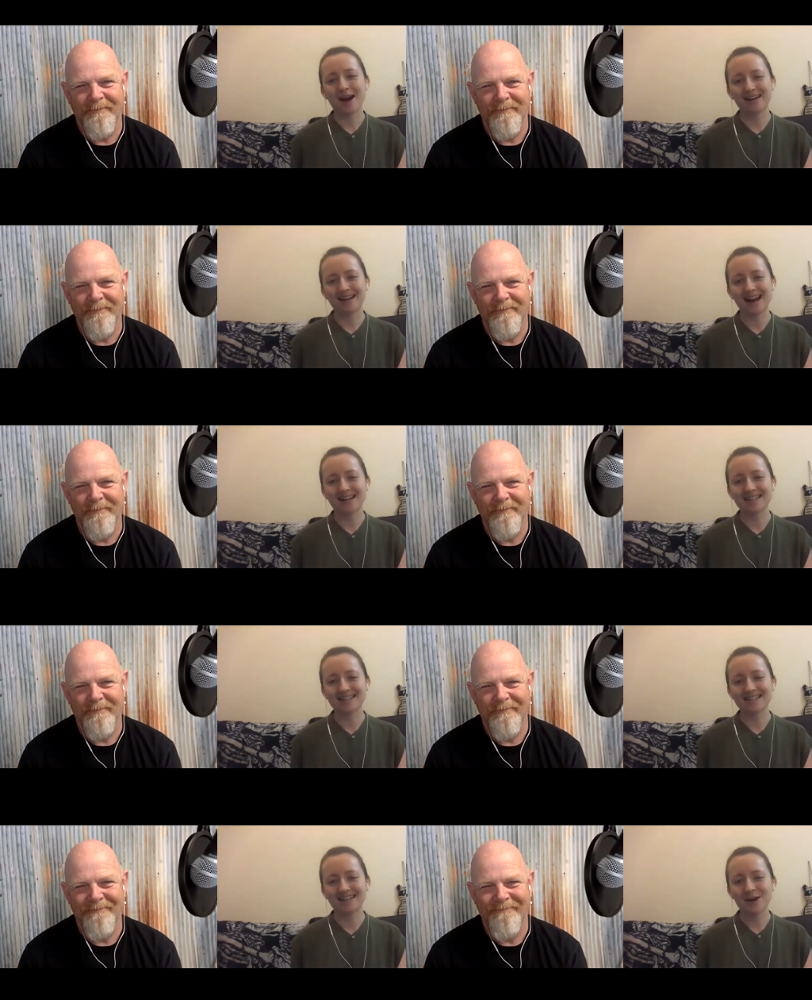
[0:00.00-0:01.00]
Speaker 1: podcast,
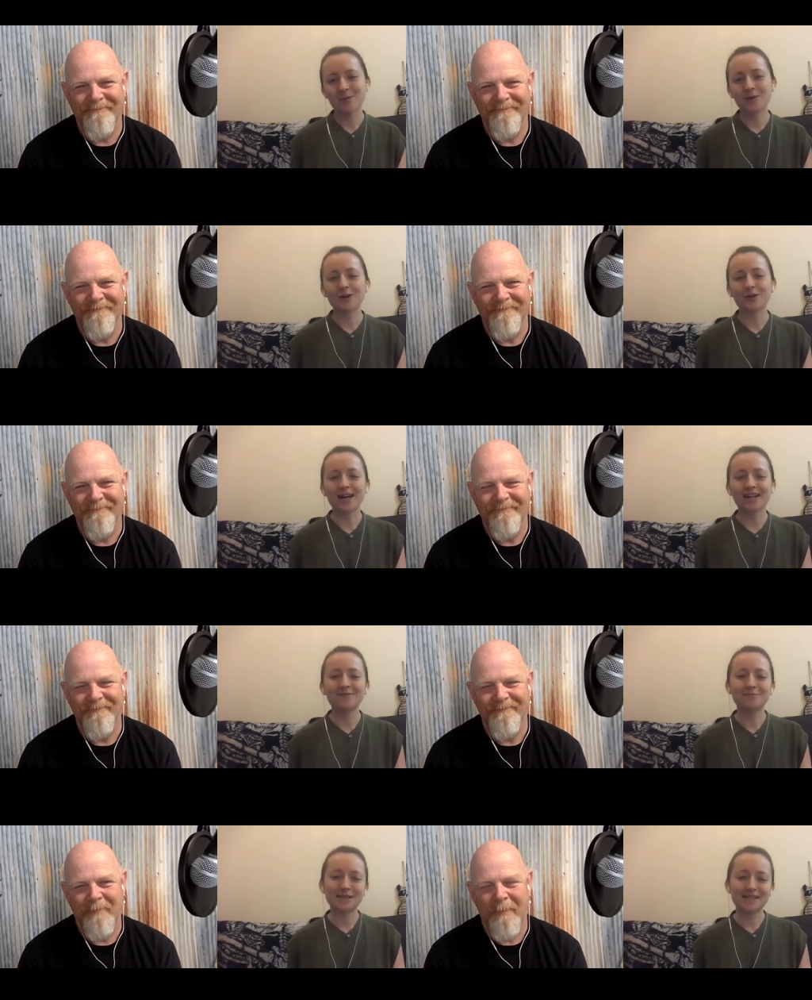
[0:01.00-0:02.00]
where creative
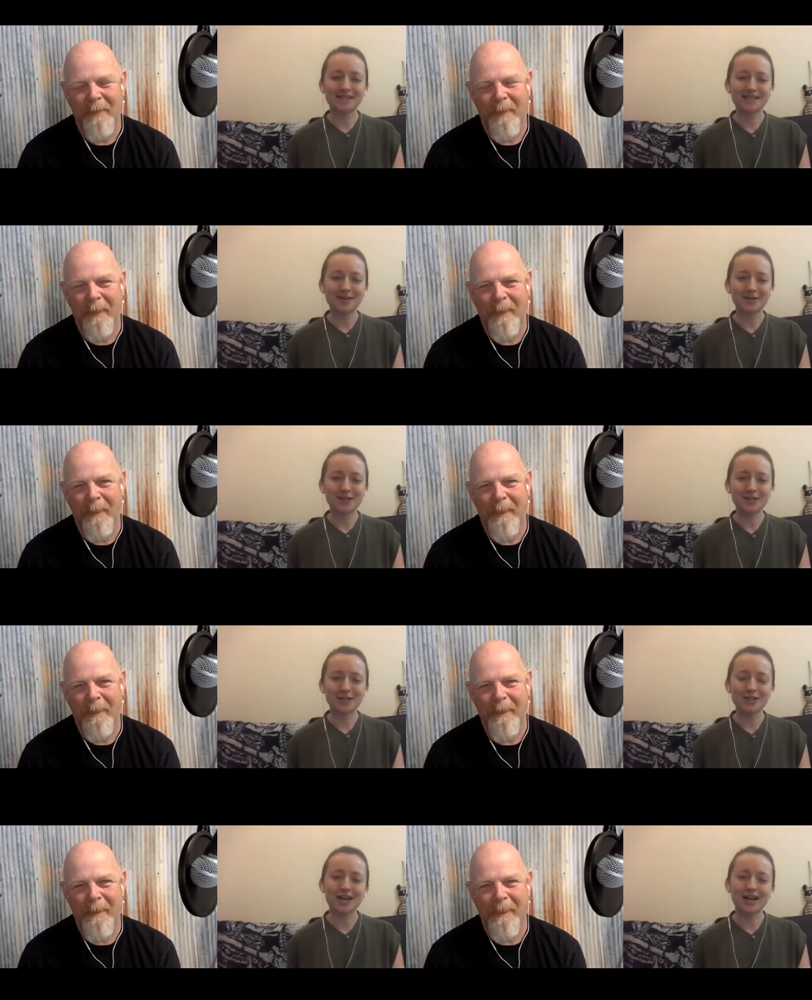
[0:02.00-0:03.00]
business owners
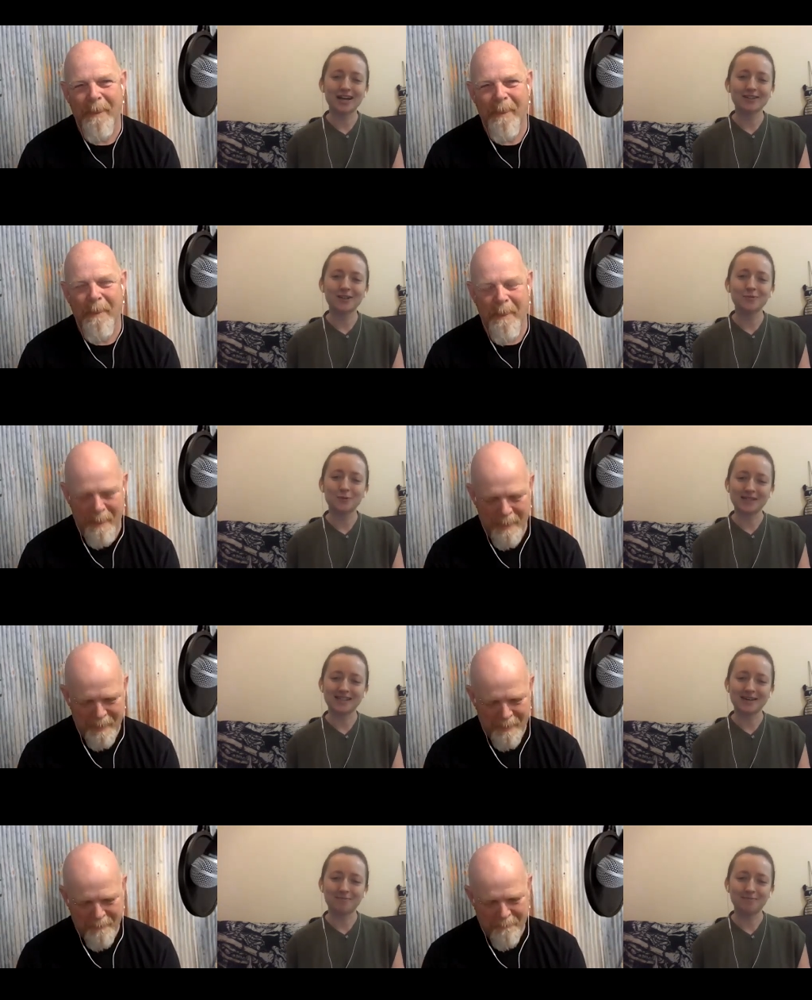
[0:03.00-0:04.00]
share their
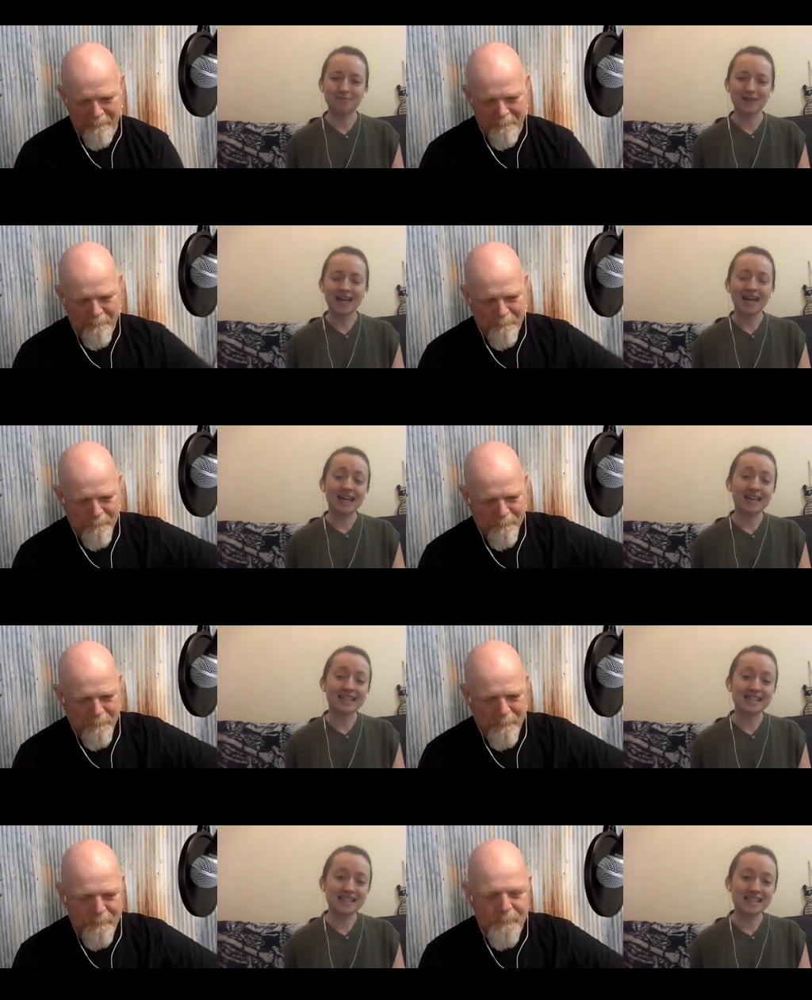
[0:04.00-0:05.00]
wisdom. It
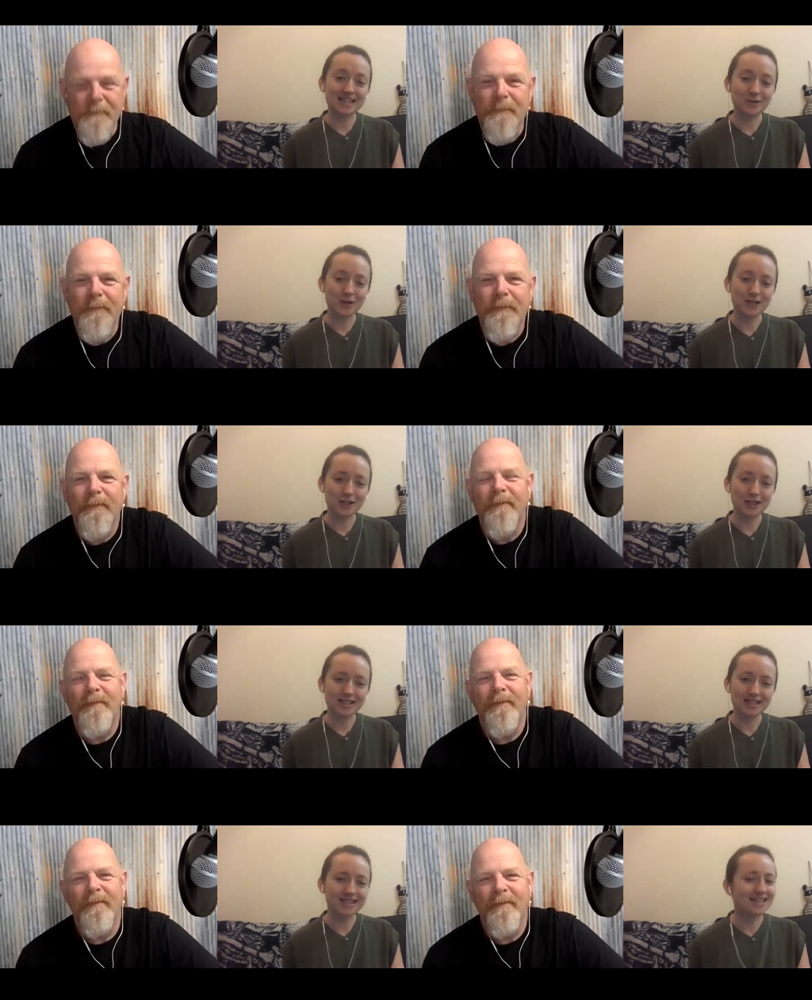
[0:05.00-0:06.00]
is 6
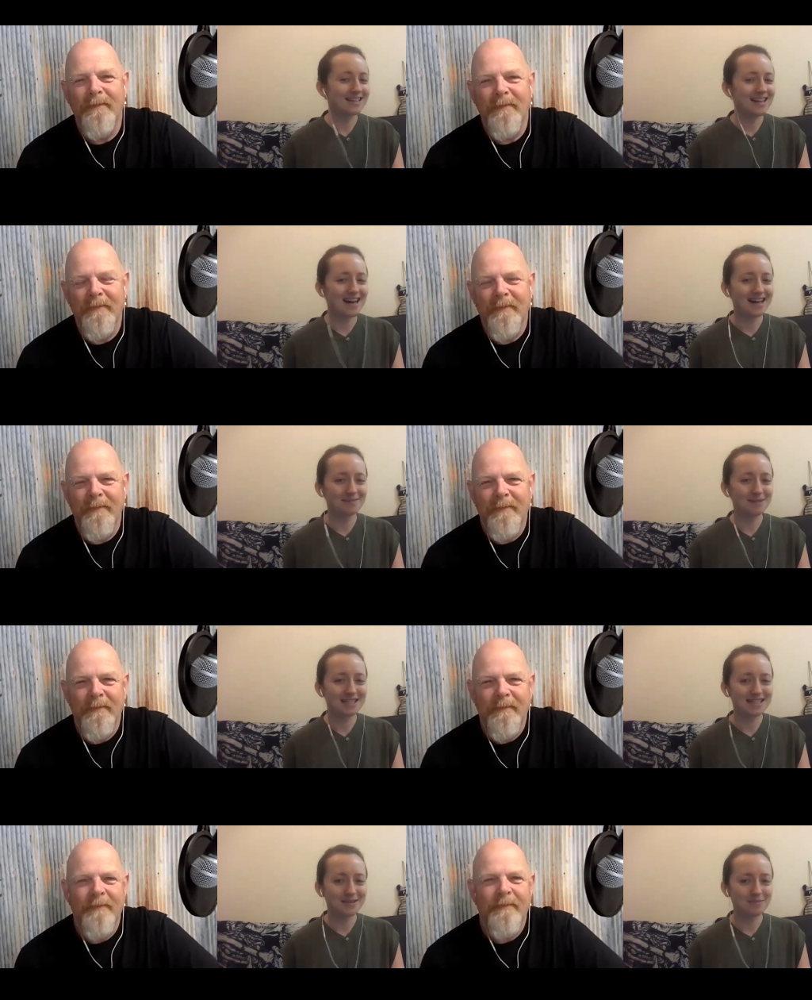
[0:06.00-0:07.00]
questions in 9
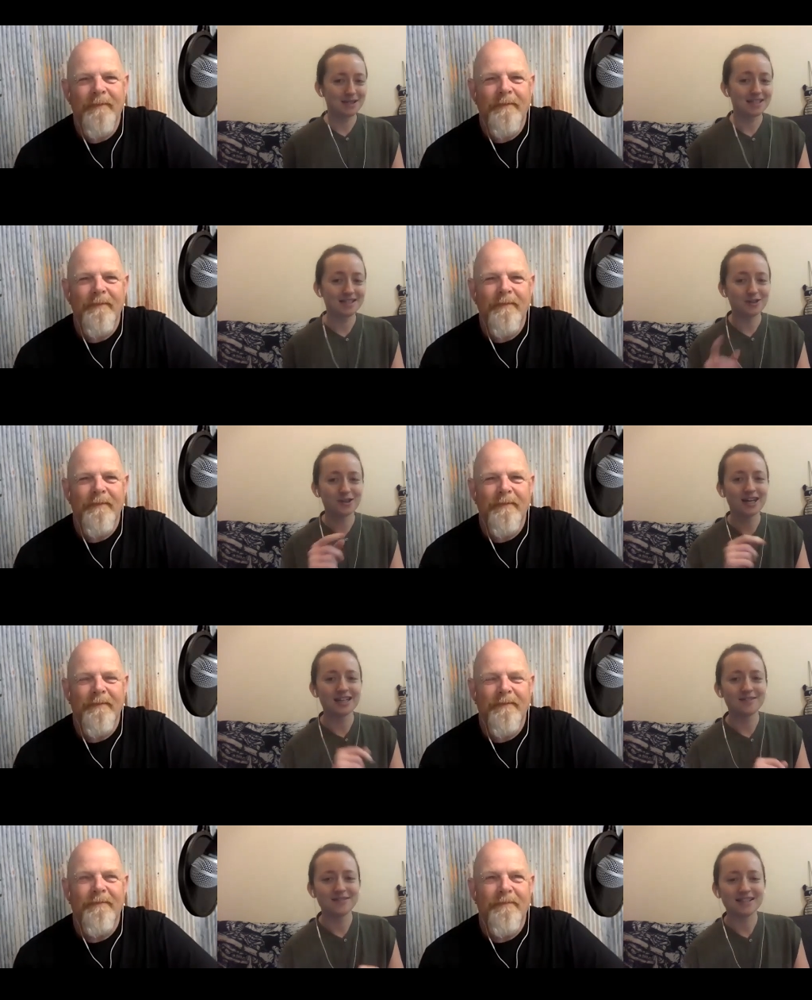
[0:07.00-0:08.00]
minutes because
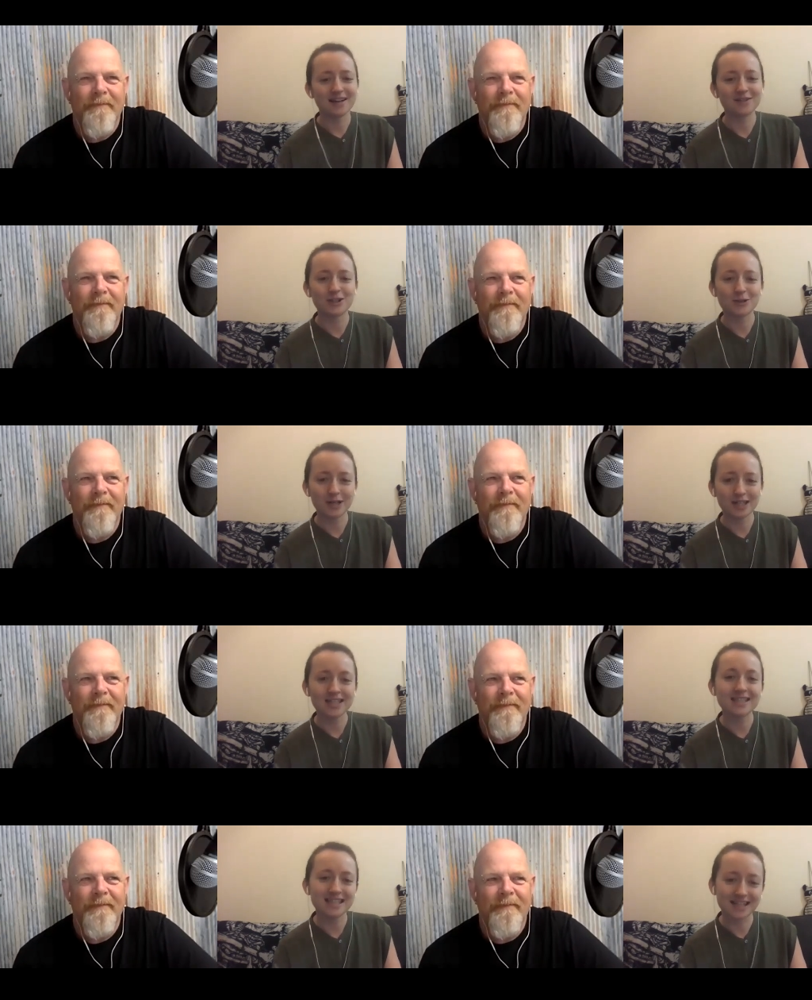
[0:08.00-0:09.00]
creatives have a short
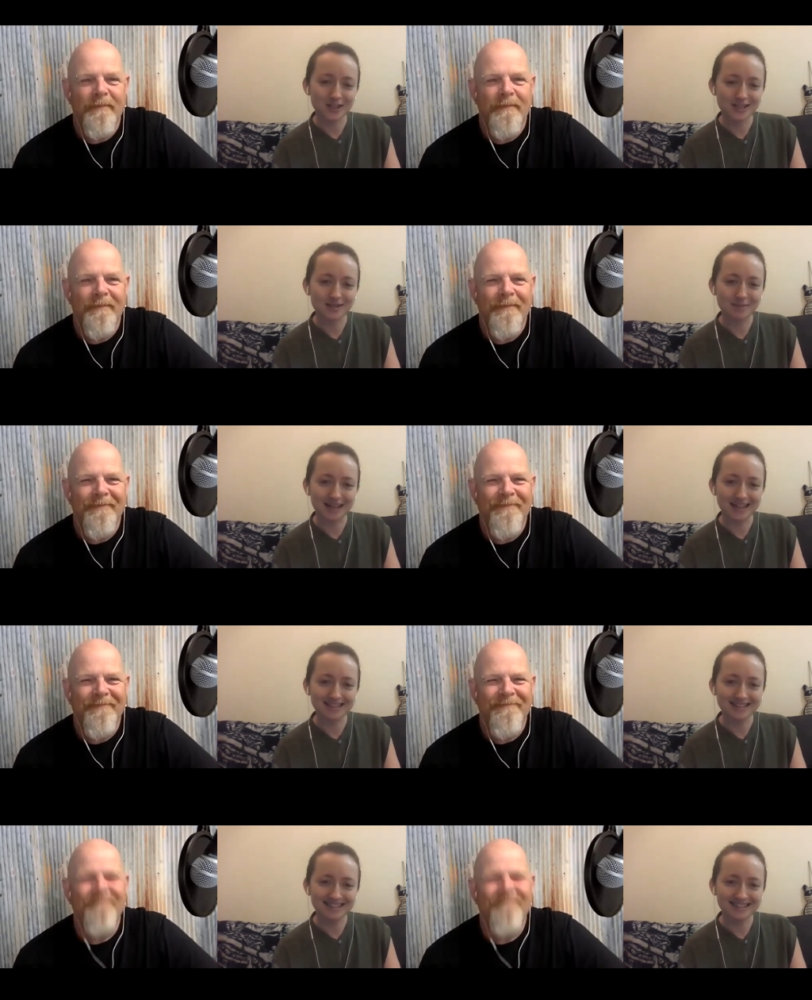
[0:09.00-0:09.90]
attention span.